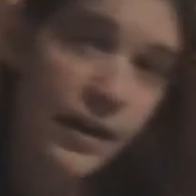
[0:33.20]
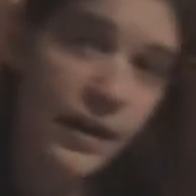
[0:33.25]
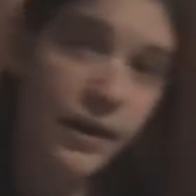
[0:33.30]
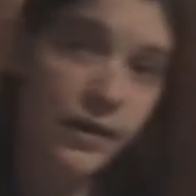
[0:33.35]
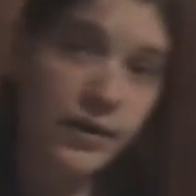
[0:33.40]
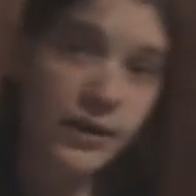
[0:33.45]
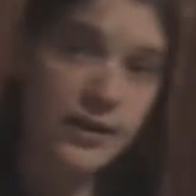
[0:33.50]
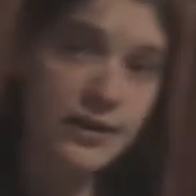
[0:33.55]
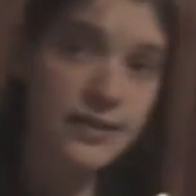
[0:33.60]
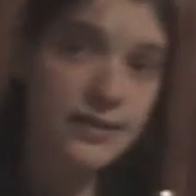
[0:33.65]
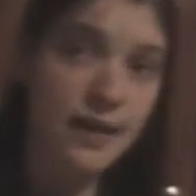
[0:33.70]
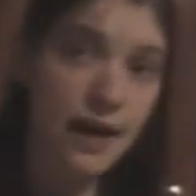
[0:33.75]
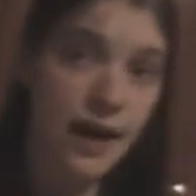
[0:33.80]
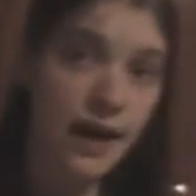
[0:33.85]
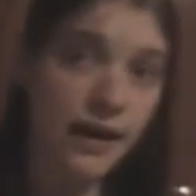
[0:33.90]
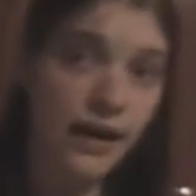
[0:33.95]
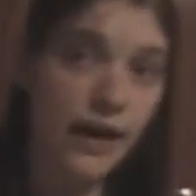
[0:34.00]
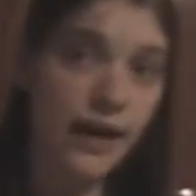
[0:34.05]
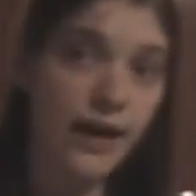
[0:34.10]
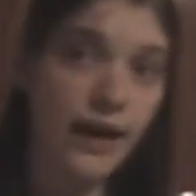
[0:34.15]
Now
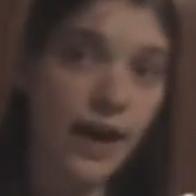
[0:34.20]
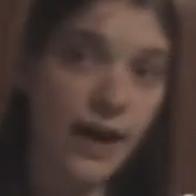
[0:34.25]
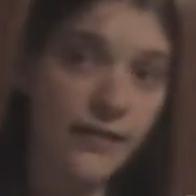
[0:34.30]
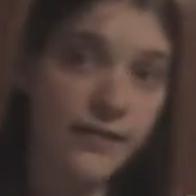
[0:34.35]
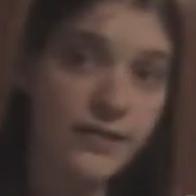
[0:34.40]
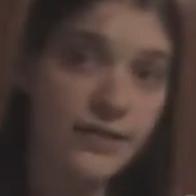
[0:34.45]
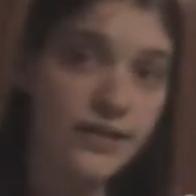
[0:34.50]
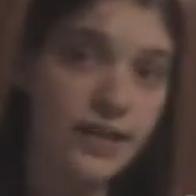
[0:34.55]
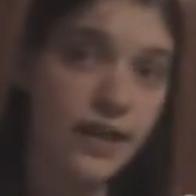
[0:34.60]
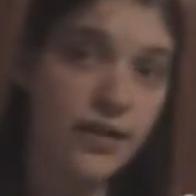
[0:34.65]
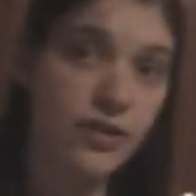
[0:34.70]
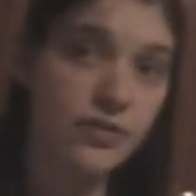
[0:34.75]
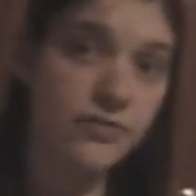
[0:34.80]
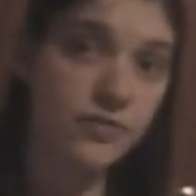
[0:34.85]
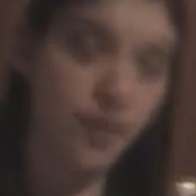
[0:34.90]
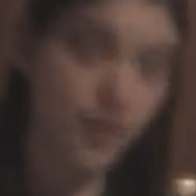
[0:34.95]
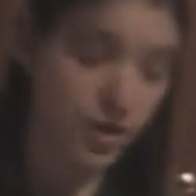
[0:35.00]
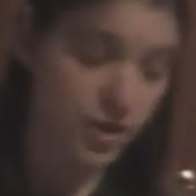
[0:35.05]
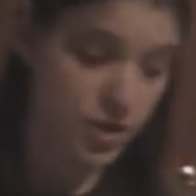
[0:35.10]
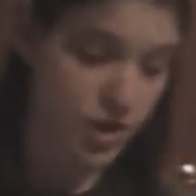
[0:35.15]
inside, I have to say I was
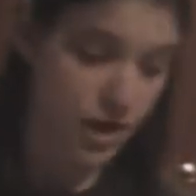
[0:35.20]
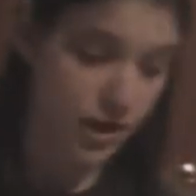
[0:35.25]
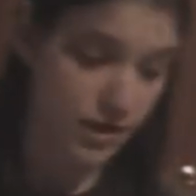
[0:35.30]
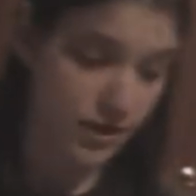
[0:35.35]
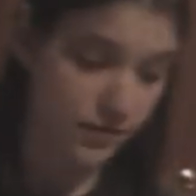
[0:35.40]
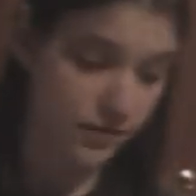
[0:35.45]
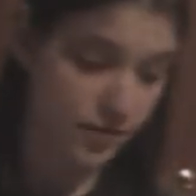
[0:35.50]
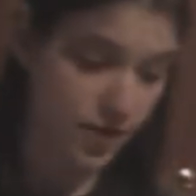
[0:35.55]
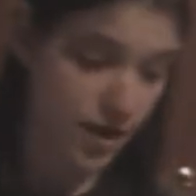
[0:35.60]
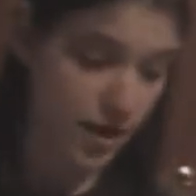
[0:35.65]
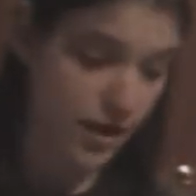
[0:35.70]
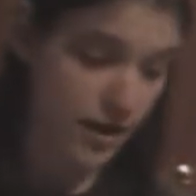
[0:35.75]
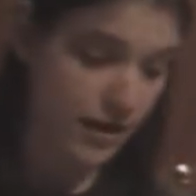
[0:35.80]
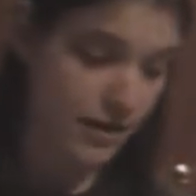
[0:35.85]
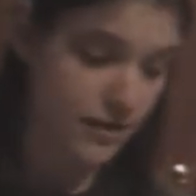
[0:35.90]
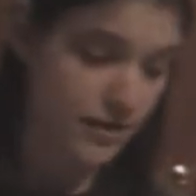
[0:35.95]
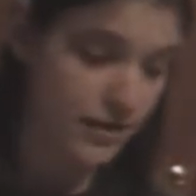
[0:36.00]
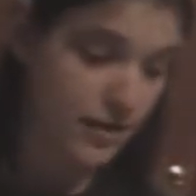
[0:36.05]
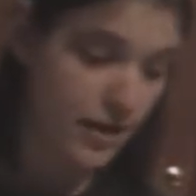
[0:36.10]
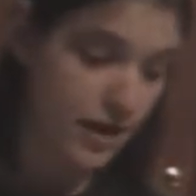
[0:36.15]
very shocked to
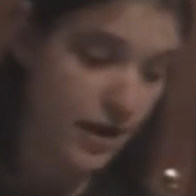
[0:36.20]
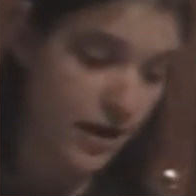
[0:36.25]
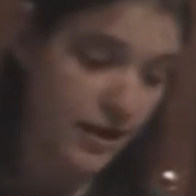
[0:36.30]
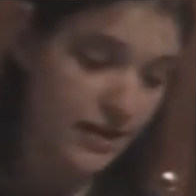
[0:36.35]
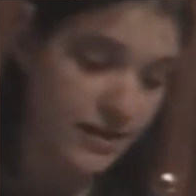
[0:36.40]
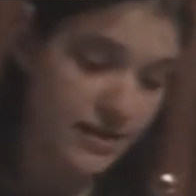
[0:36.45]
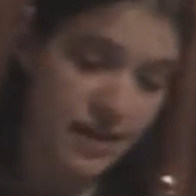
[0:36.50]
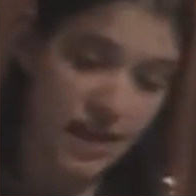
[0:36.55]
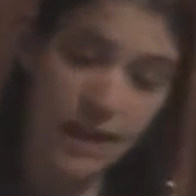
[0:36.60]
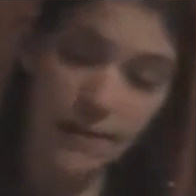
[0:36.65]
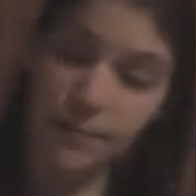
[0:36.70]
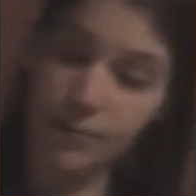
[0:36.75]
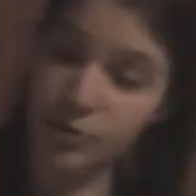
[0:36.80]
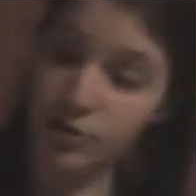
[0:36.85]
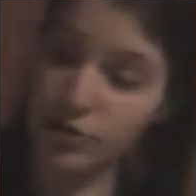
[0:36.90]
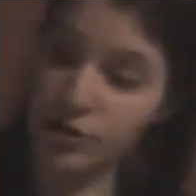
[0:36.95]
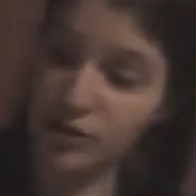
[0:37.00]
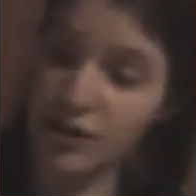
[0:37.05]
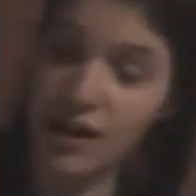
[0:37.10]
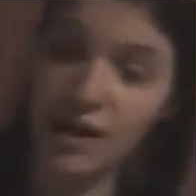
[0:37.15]
find a
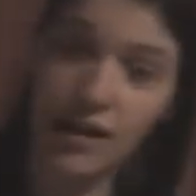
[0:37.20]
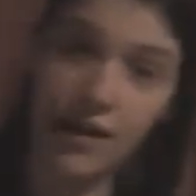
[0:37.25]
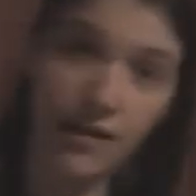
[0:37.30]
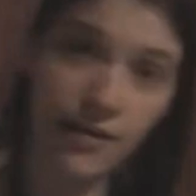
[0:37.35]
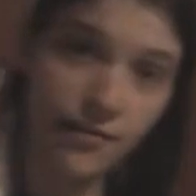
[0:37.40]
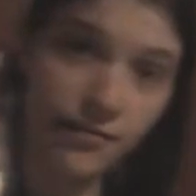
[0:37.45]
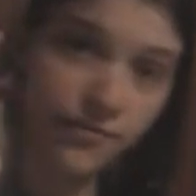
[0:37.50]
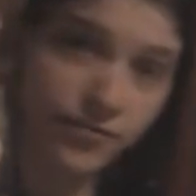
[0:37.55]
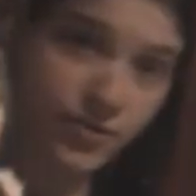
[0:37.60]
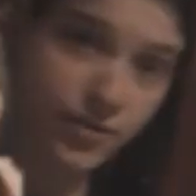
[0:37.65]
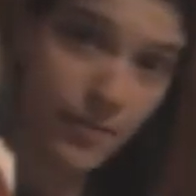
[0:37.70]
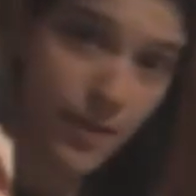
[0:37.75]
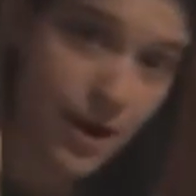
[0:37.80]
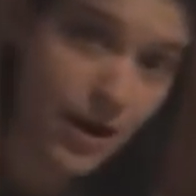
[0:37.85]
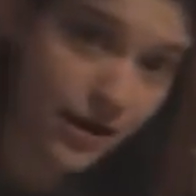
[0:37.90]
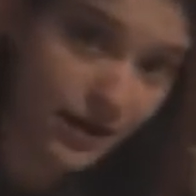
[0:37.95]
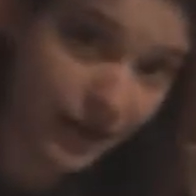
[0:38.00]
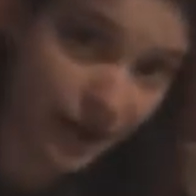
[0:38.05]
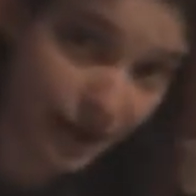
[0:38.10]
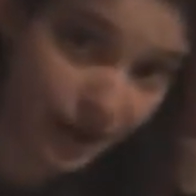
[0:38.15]
sample of the
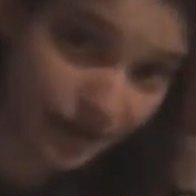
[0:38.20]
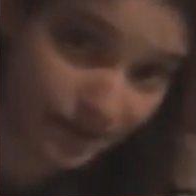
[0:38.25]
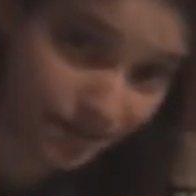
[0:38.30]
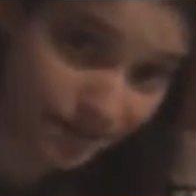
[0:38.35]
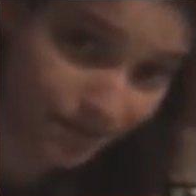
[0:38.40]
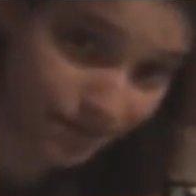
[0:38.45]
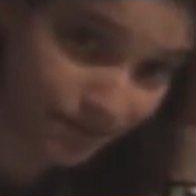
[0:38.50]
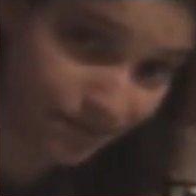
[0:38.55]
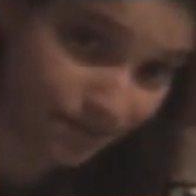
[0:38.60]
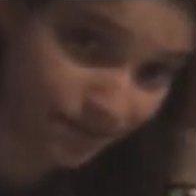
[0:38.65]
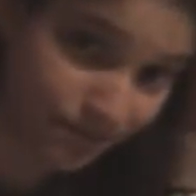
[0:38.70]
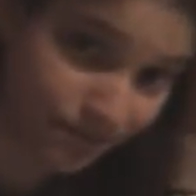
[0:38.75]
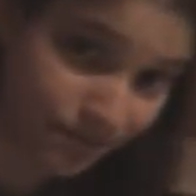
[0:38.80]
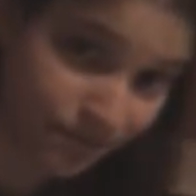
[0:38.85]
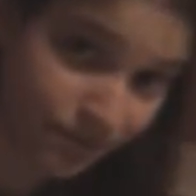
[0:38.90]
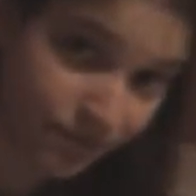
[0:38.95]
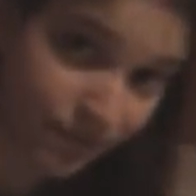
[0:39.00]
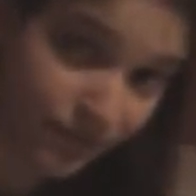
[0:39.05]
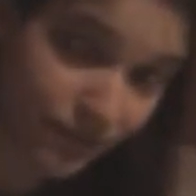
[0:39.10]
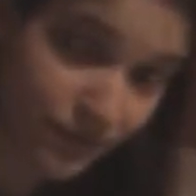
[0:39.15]
manga.
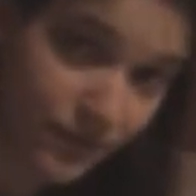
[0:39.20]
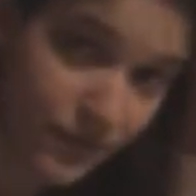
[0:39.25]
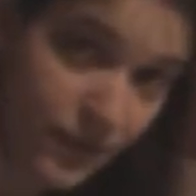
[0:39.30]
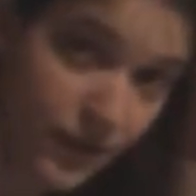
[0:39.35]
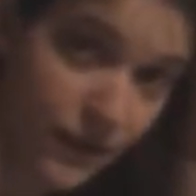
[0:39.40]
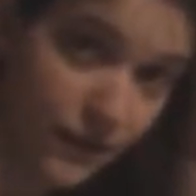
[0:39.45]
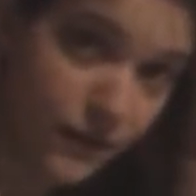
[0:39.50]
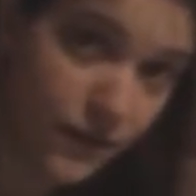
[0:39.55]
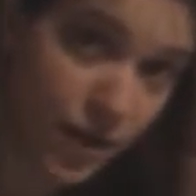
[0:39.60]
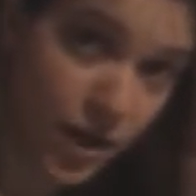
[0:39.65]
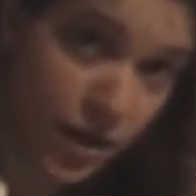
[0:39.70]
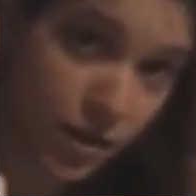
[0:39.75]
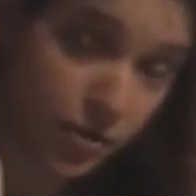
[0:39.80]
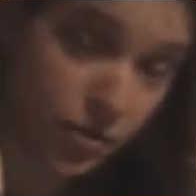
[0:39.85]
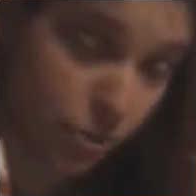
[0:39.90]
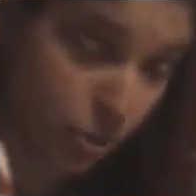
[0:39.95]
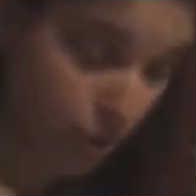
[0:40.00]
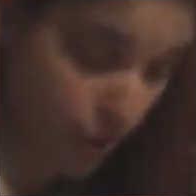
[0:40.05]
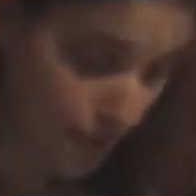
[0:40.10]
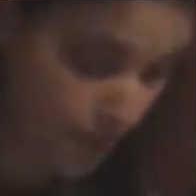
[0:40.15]
Very
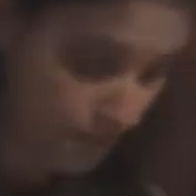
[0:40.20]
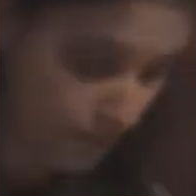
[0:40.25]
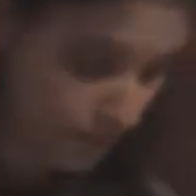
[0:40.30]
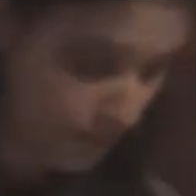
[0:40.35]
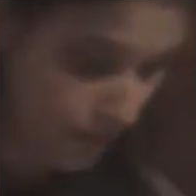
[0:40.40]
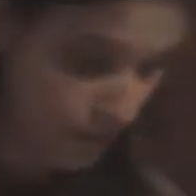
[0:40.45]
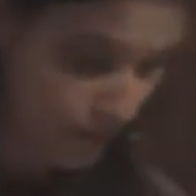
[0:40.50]
cool.